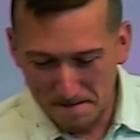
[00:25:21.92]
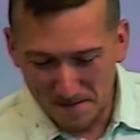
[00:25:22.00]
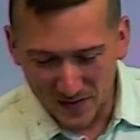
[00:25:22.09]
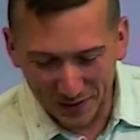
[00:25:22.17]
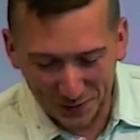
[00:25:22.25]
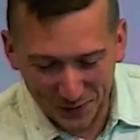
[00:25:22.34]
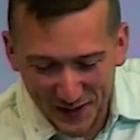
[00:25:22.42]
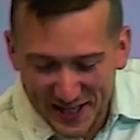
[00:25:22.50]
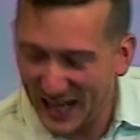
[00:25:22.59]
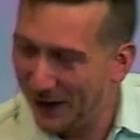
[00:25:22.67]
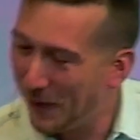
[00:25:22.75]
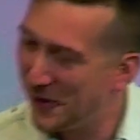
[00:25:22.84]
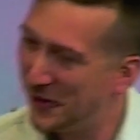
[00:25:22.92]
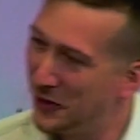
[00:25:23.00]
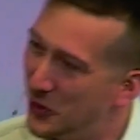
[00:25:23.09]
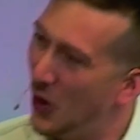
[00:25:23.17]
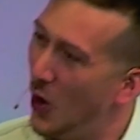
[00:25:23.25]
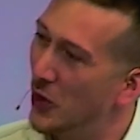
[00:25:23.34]
It's funny how often
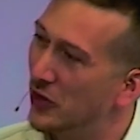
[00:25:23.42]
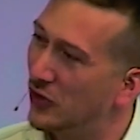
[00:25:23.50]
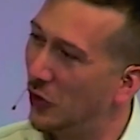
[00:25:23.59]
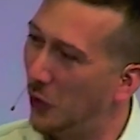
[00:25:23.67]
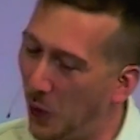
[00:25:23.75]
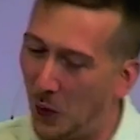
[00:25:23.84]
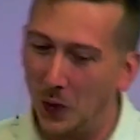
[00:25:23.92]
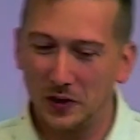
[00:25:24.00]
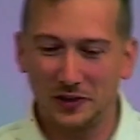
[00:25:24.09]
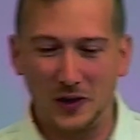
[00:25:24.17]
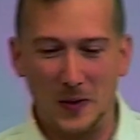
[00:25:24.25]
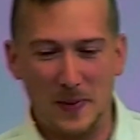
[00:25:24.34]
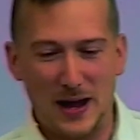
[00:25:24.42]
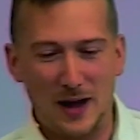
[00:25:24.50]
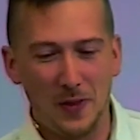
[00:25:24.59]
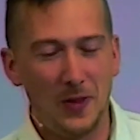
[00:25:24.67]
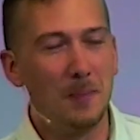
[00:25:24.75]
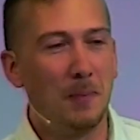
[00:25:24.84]
God talks
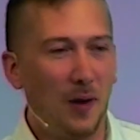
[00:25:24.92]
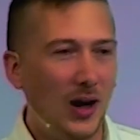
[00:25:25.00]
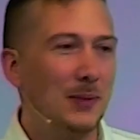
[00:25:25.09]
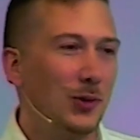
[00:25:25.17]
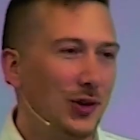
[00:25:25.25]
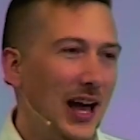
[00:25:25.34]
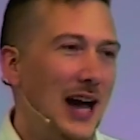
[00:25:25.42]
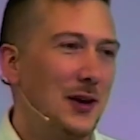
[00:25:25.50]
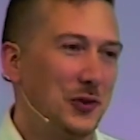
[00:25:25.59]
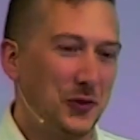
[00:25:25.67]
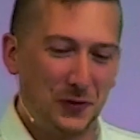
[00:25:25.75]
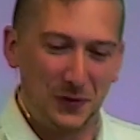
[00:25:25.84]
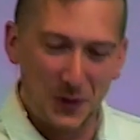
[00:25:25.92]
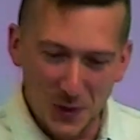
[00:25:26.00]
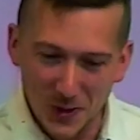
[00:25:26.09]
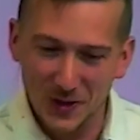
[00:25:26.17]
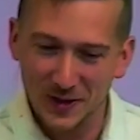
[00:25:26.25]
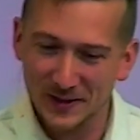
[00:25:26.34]
about the Bible as
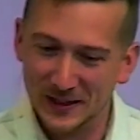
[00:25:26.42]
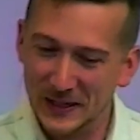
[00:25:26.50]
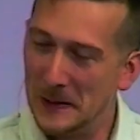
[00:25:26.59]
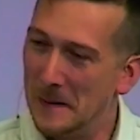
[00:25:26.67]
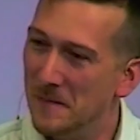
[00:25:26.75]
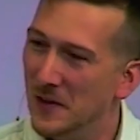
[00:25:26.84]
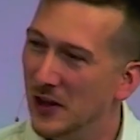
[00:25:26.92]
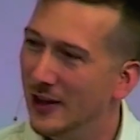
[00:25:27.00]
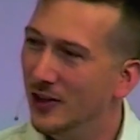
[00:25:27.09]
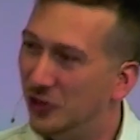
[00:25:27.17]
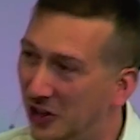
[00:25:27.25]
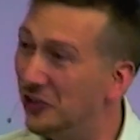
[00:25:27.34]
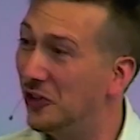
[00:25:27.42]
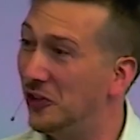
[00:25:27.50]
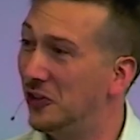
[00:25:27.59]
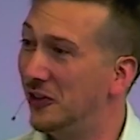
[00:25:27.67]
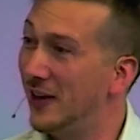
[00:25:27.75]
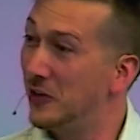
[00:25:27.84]
food. Jesus
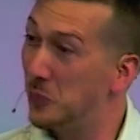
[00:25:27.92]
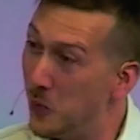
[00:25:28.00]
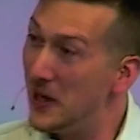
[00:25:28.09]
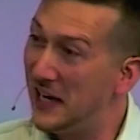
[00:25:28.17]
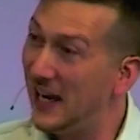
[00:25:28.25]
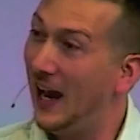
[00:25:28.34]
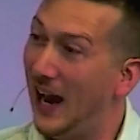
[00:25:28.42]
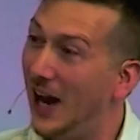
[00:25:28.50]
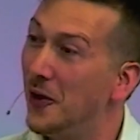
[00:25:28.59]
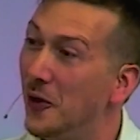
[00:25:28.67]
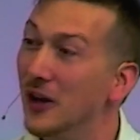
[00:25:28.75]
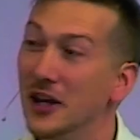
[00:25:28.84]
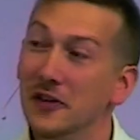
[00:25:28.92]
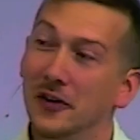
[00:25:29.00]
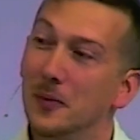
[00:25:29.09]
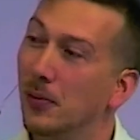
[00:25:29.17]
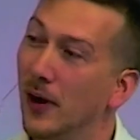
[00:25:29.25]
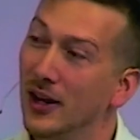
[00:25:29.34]
says we cannot live
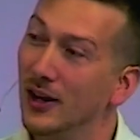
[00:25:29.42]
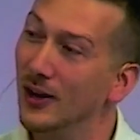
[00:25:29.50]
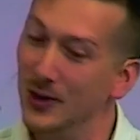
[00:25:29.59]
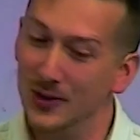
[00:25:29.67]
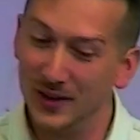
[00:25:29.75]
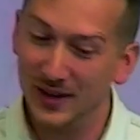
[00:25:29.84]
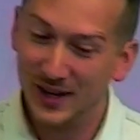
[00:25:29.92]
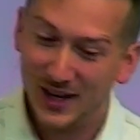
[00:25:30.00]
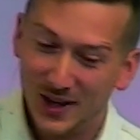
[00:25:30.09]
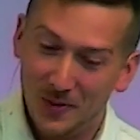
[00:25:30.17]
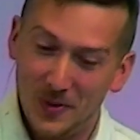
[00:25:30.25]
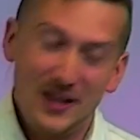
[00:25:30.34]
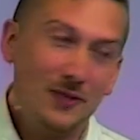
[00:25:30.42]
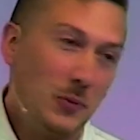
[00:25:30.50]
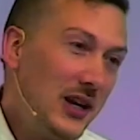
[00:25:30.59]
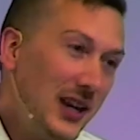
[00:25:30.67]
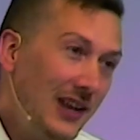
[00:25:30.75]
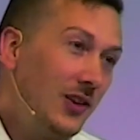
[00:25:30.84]
on bread alone, we, we
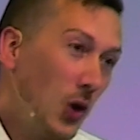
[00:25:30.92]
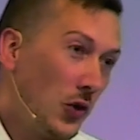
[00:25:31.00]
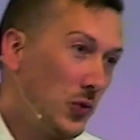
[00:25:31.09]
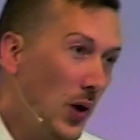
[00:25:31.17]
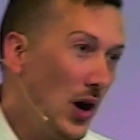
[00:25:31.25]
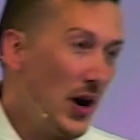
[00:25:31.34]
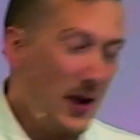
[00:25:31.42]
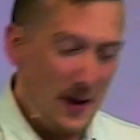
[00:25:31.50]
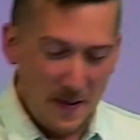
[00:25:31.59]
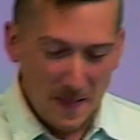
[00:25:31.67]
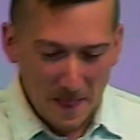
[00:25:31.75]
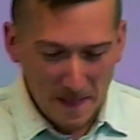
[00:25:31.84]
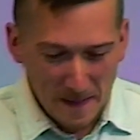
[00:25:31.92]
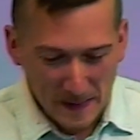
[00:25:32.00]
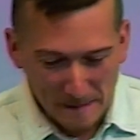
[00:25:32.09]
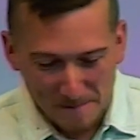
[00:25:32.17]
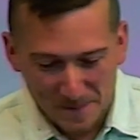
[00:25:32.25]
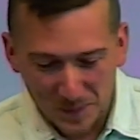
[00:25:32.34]
need God's word.
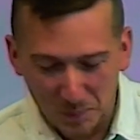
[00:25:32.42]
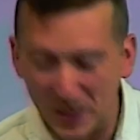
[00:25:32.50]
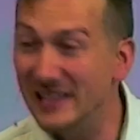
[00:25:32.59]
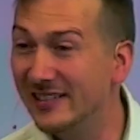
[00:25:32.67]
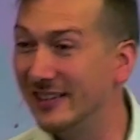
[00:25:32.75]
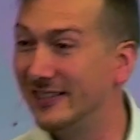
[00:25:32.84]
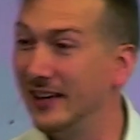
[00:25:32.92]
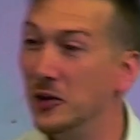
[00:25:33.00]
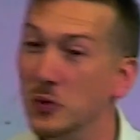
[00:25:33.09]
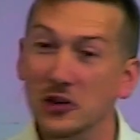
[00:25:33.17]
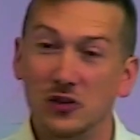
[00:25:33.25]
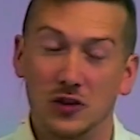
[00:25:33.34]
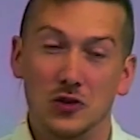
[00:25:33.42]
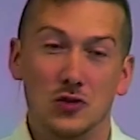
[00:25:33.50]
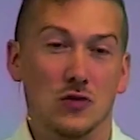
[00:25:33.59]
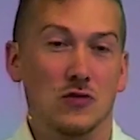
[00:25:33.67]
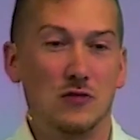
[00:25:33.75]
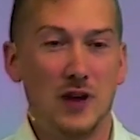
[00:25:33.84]
Peter said we should
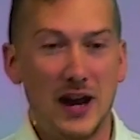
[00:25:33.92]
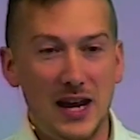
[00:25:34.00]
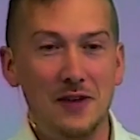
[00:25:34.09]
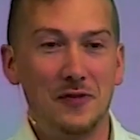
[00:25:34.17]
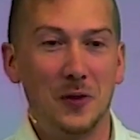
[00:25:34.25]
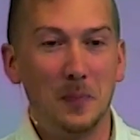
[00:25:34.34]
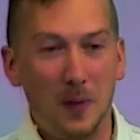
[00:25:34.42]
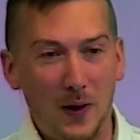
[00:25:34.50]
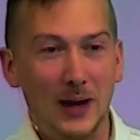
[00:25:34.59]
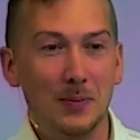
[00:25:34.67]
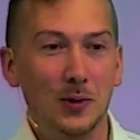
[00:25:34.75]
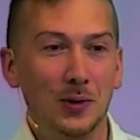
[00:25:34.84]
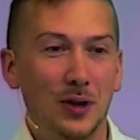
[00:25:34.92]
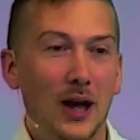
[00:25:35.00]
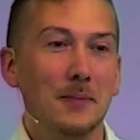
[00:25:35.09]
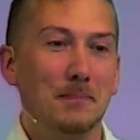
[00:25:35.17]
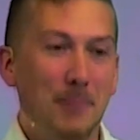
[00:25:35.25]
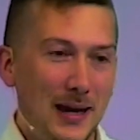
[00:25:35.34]
crave the Bible
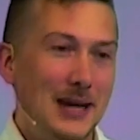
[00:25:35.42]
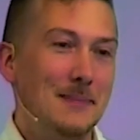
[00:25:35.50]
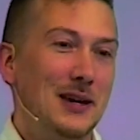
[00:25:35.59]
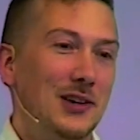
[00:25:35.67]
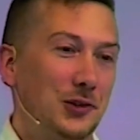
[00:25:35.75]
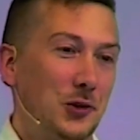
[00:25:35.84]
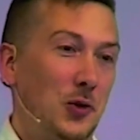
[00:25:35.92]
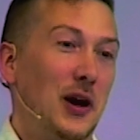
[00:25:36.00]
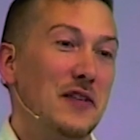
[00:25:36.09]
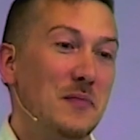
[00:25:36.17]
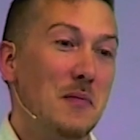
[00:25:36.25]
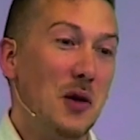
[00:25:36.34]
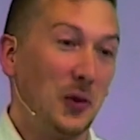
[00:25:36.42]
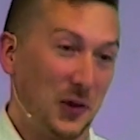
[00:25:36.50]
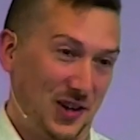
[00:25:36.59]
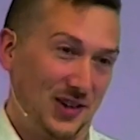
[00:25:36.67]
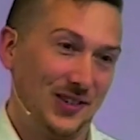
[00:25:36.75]
like babies crave milk.